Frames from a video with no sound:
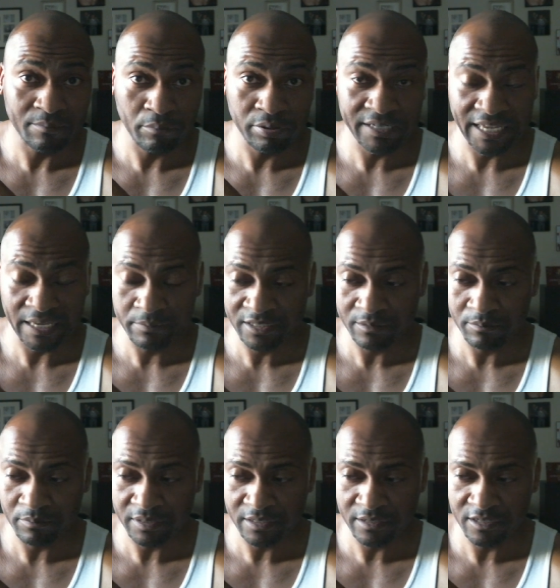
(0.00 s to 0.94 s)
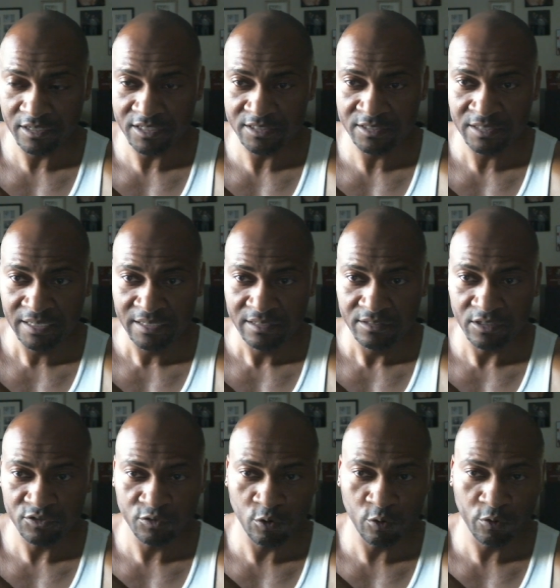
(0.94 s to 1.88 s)
and blame him, because
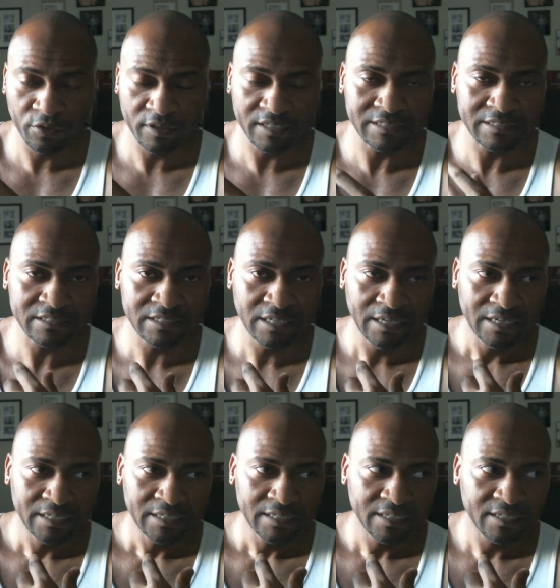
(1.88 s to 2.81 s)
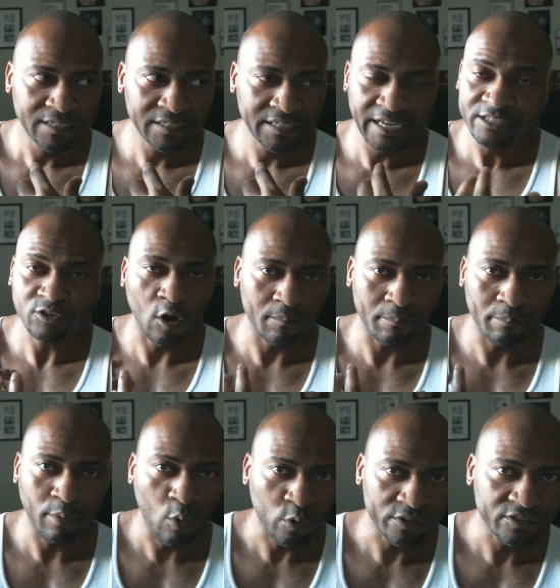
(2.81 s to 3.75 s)
the truth is, kids
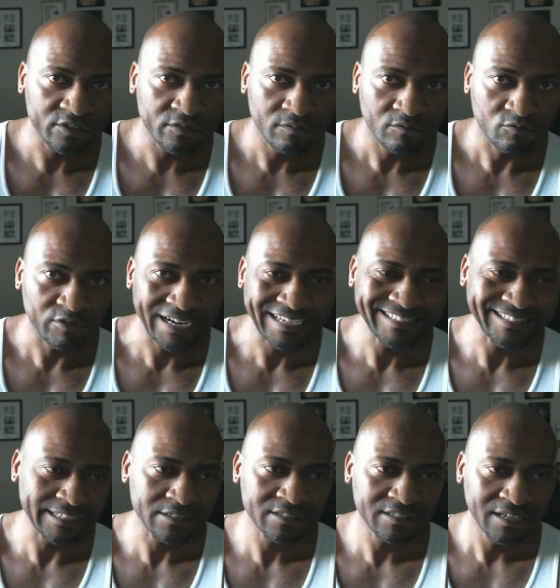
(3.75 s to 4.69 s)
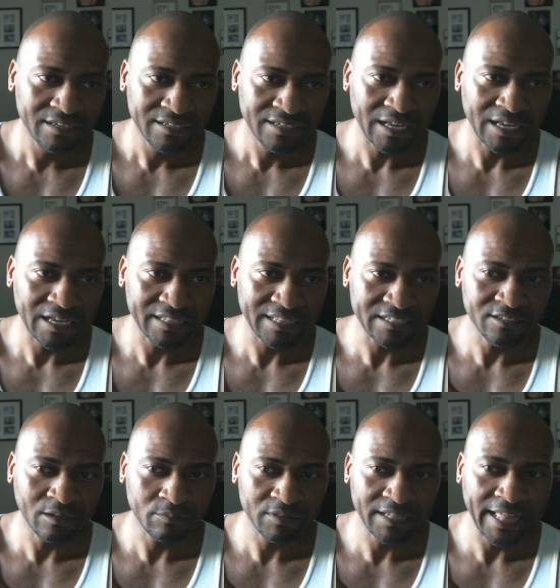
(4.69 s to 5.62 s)
aren't born racist.
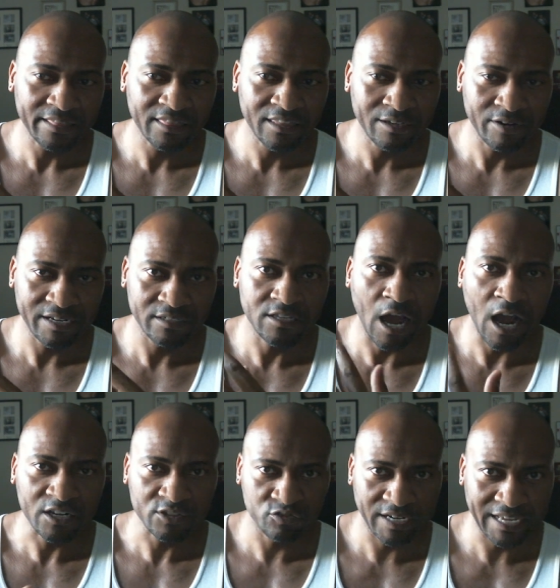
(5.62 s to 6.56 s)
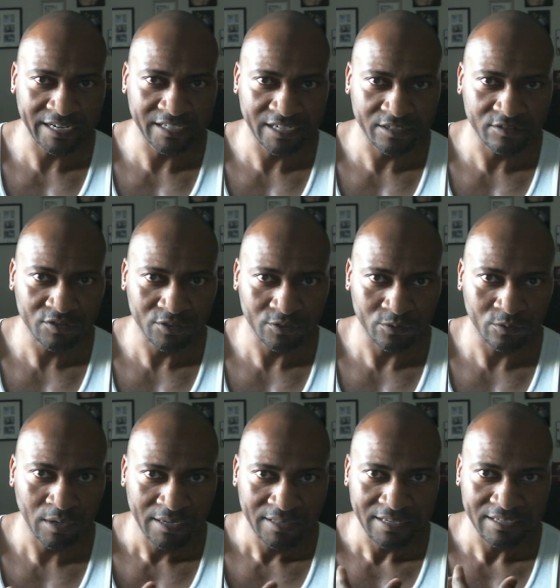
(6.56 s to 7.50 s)
That's something that they're indoctrinated
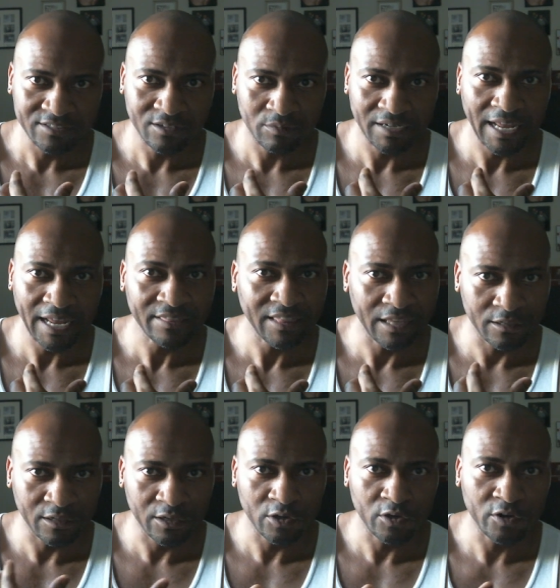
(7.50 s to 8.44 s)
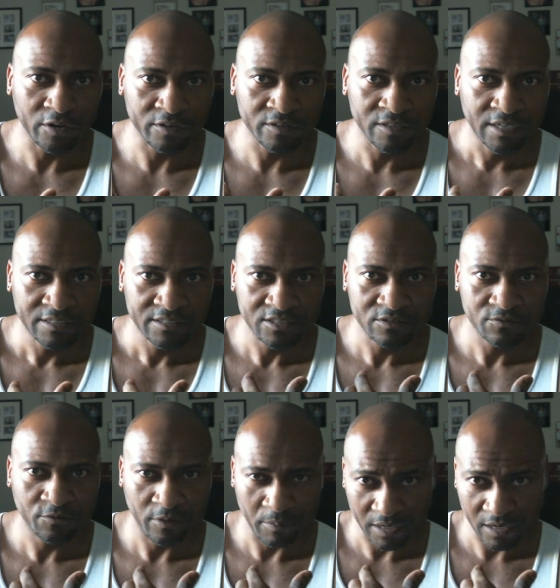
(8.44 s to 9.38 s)
into. That's something that they learn
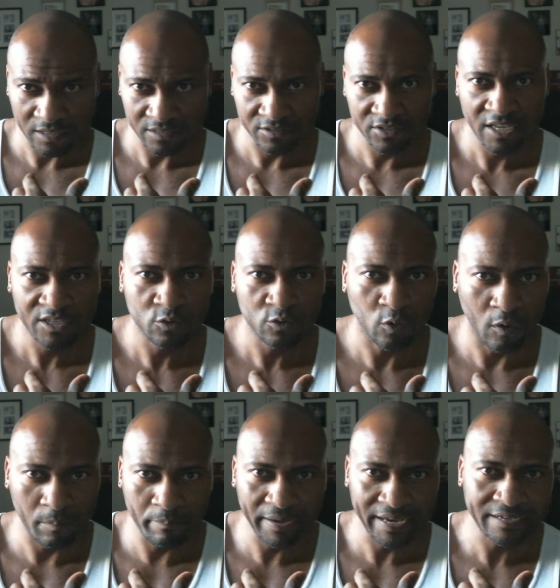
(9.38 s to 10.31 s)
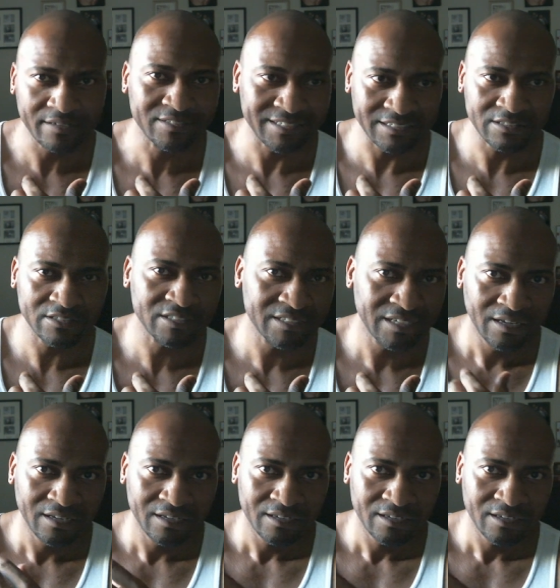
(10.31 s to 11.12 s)
just from a continual basis,